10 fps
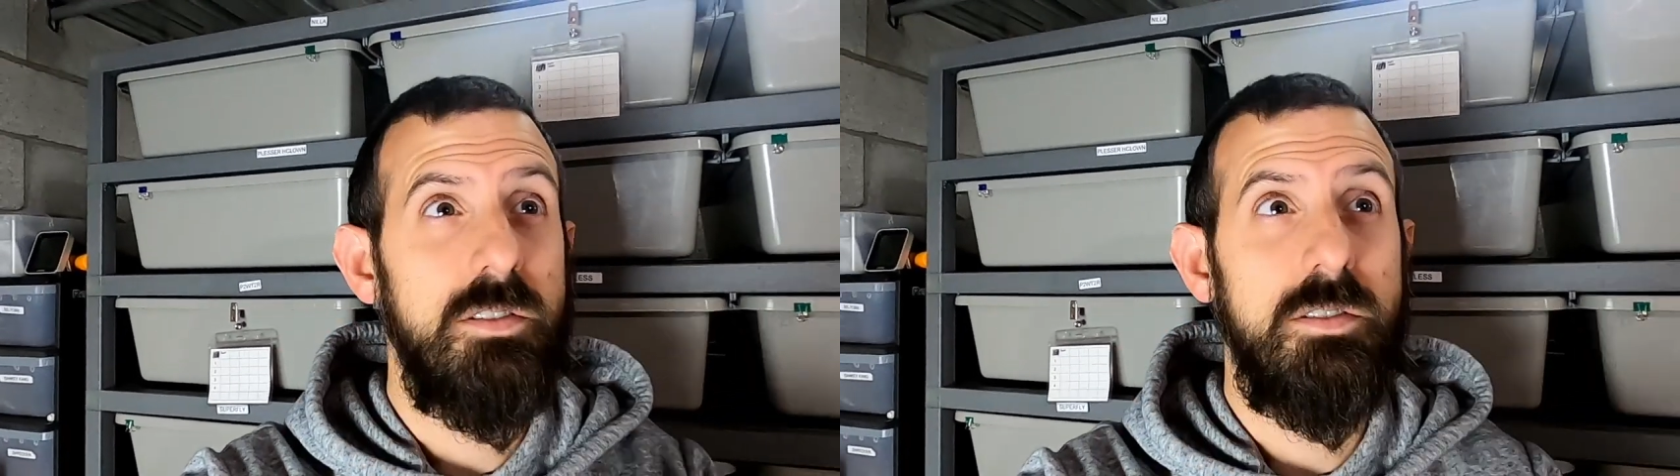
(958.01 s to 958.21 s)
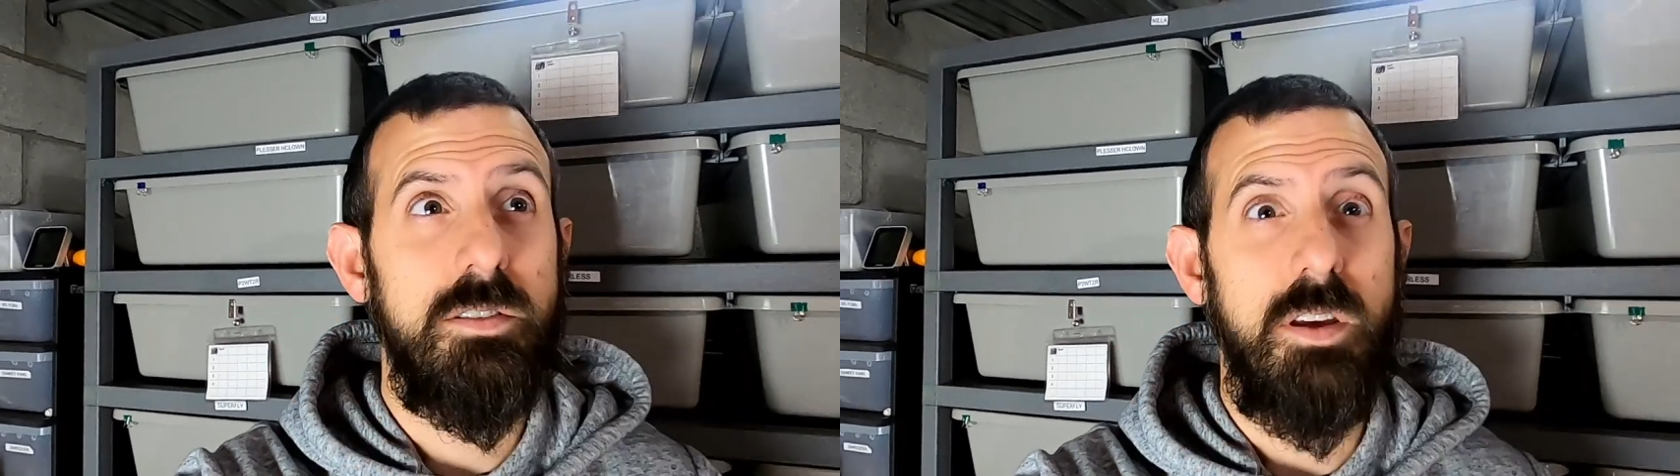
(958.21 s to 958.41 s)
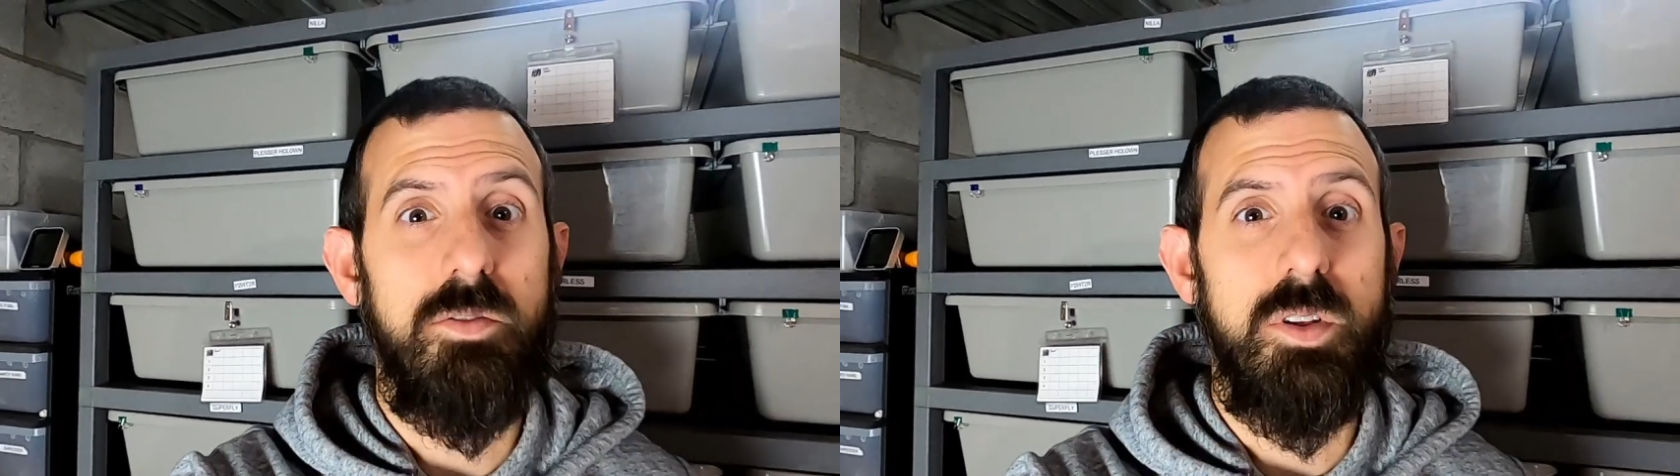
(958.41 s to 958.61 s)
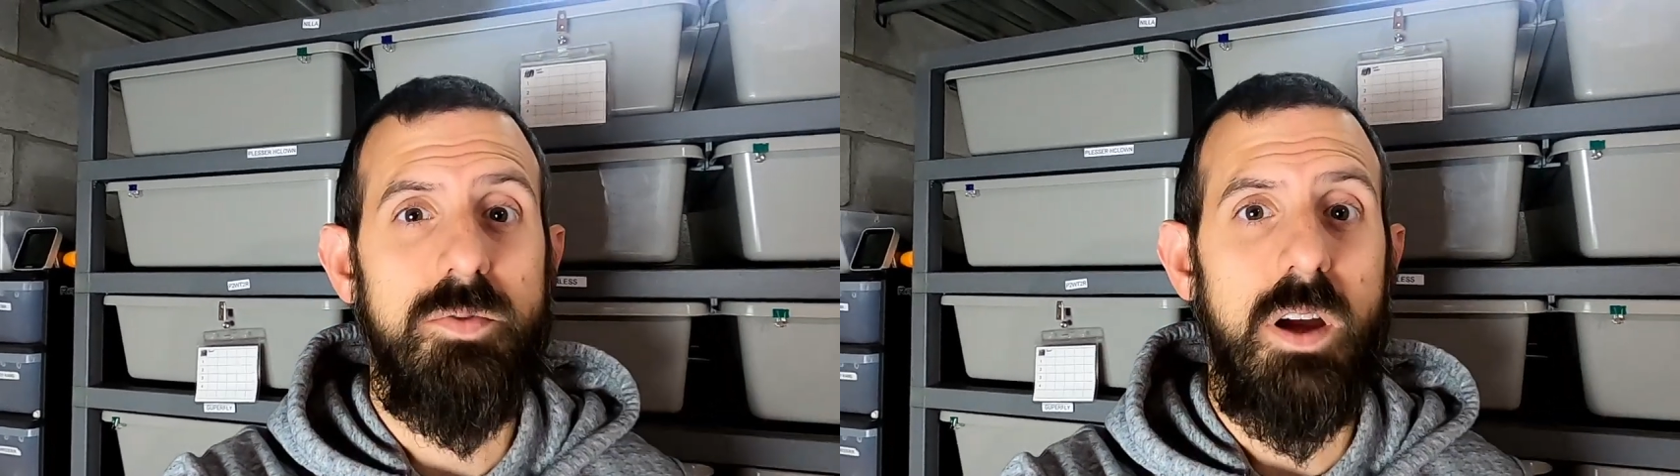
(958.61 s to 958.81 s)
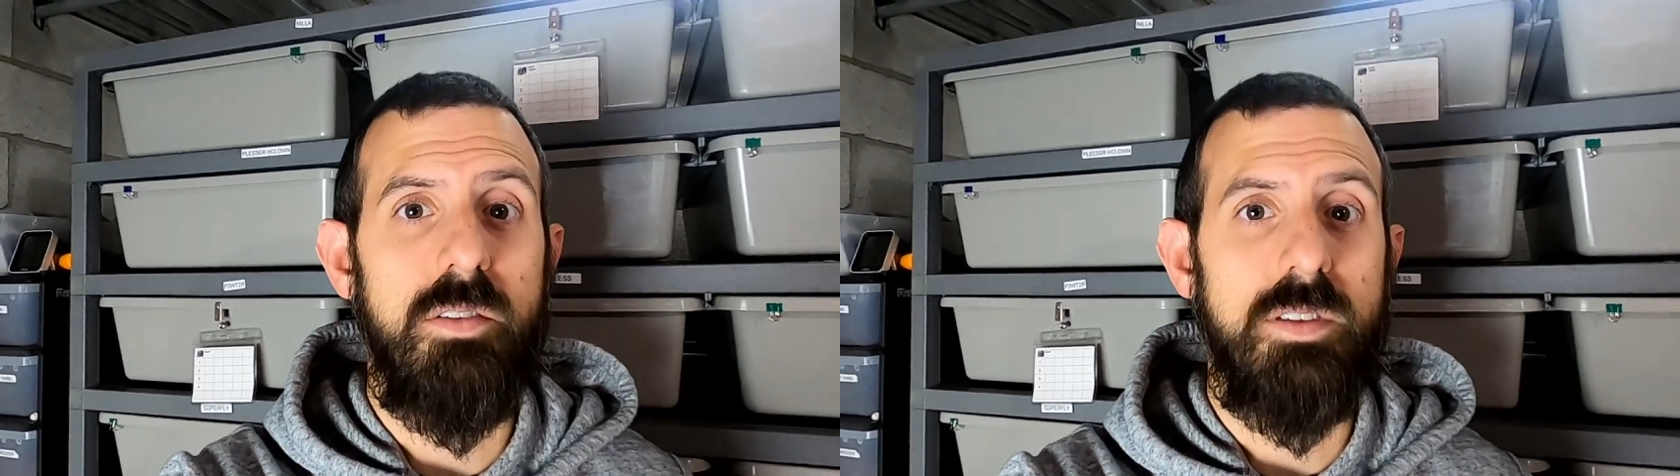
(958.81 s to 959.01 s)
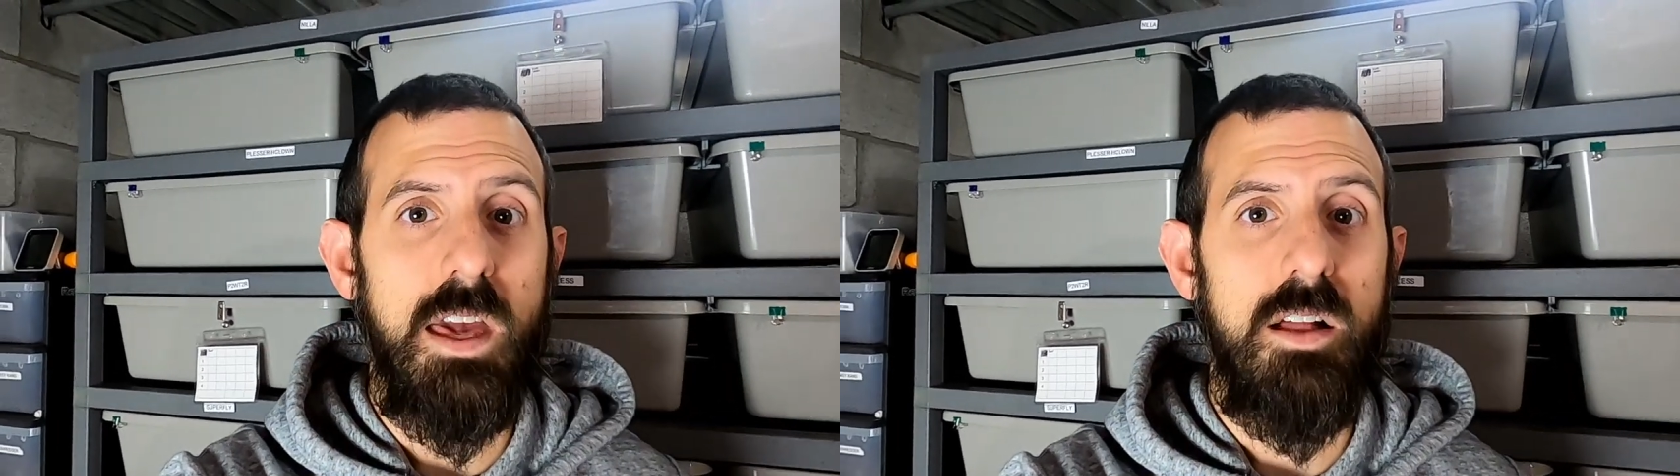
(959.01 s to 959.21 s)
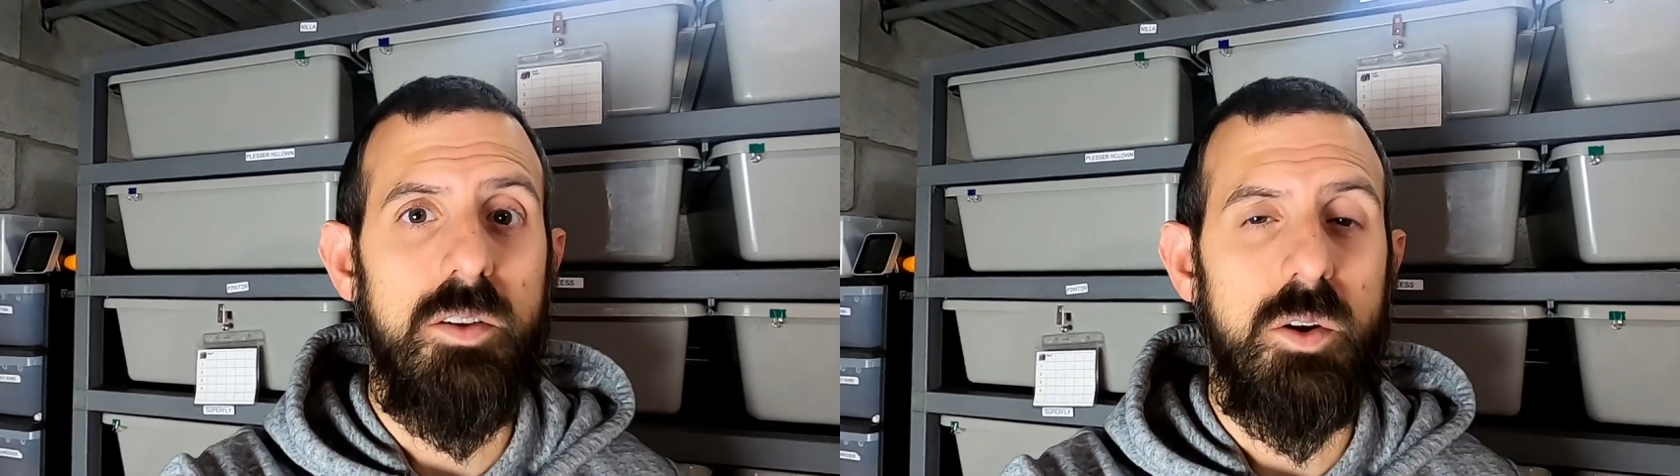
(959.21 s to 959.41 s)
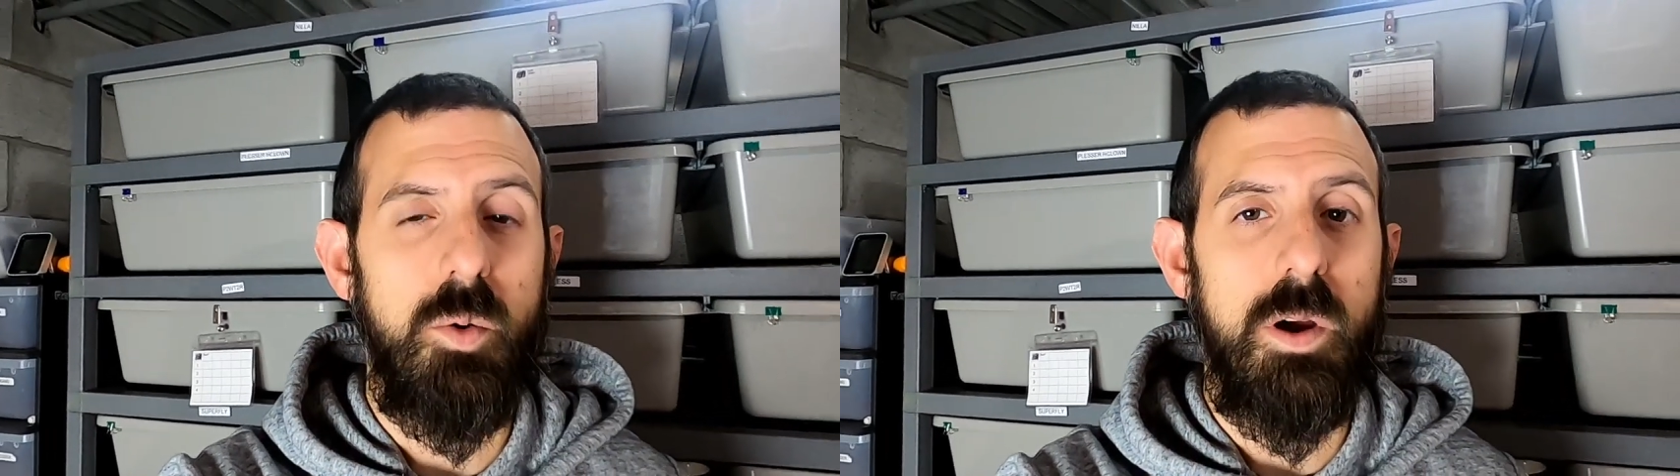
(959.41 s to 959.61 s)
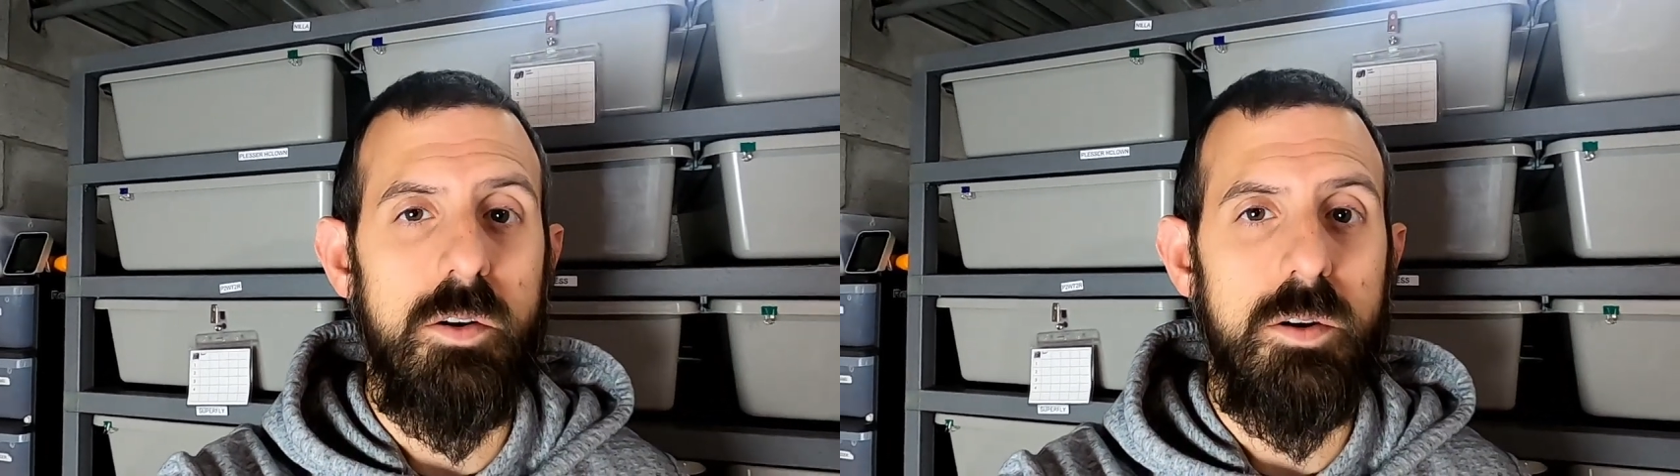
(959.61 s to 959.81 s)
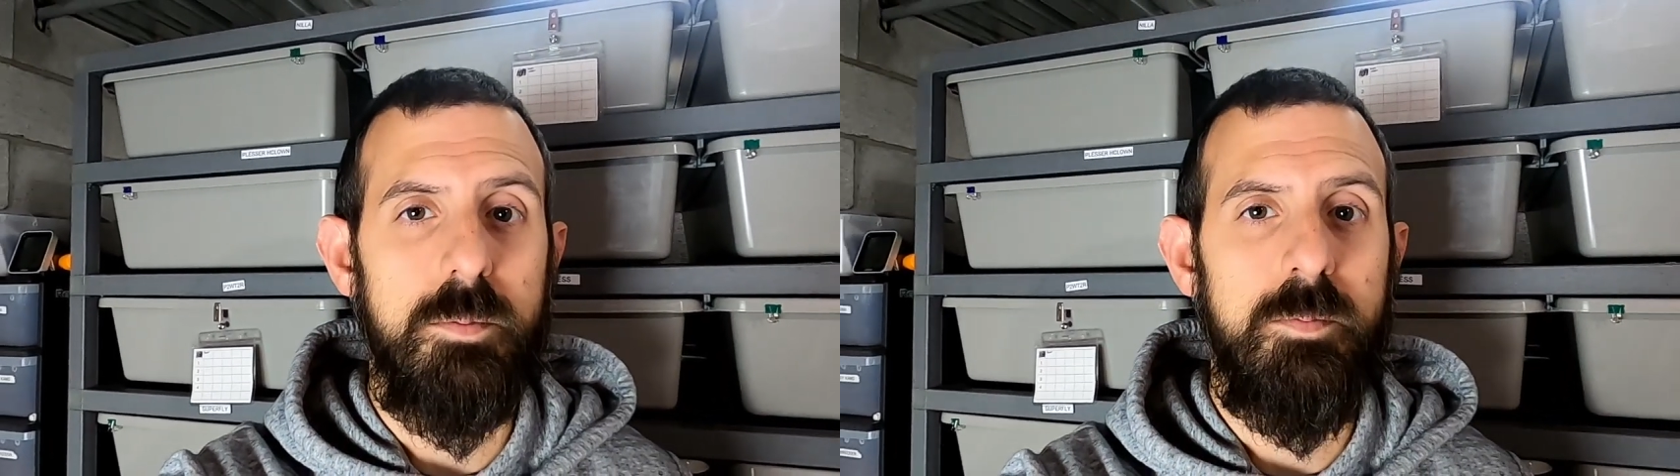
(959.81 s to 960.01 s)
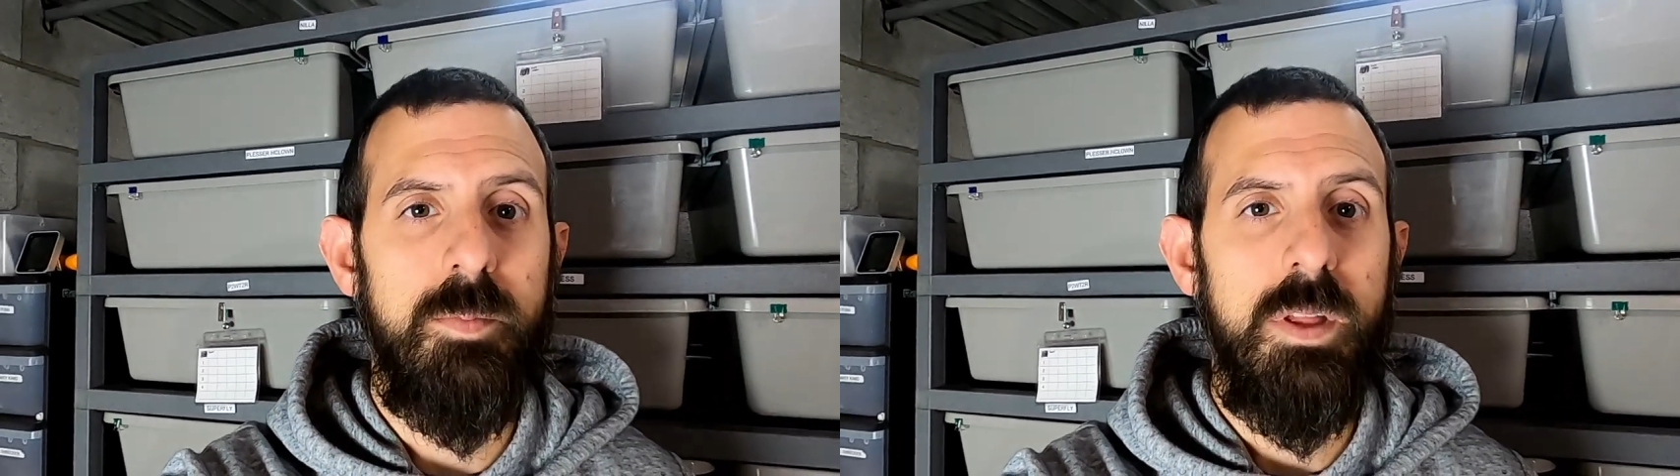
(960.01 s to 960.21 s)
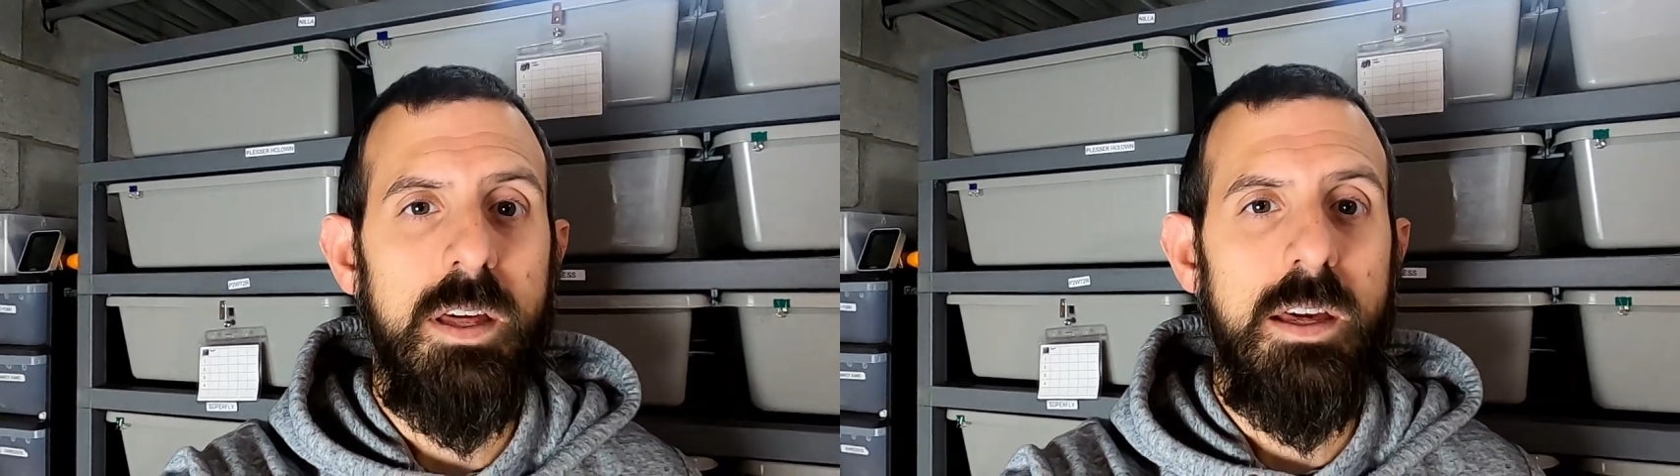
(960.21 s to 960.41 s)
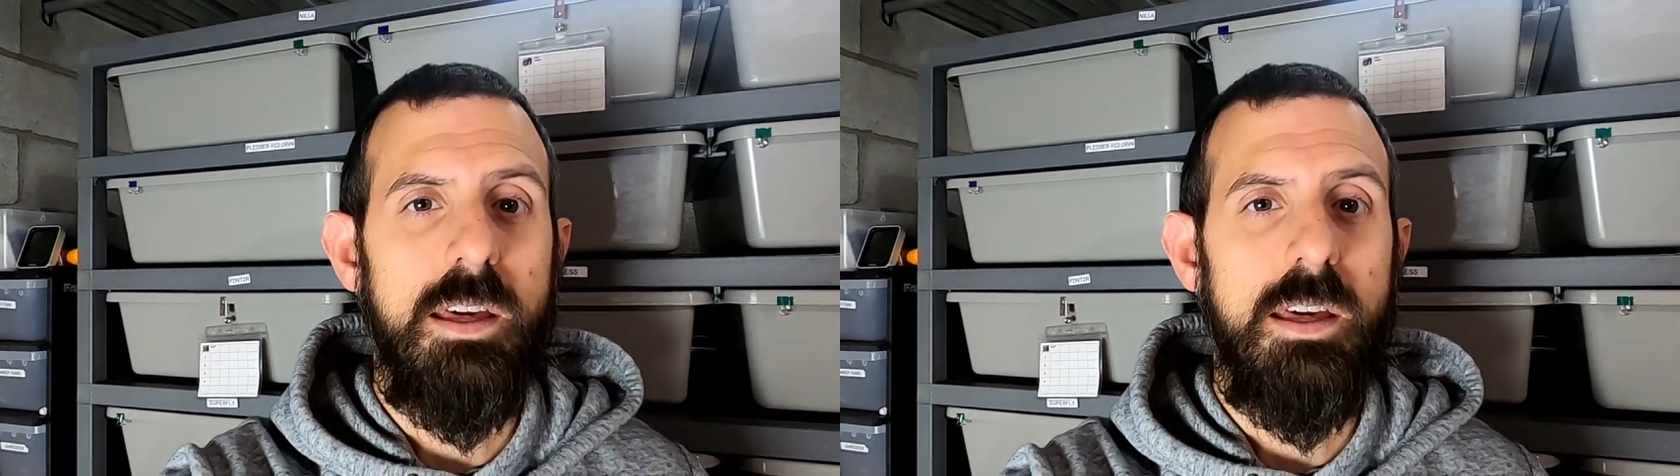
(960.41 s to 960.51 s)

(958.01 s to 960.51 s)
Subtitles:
75-gallon aquarium.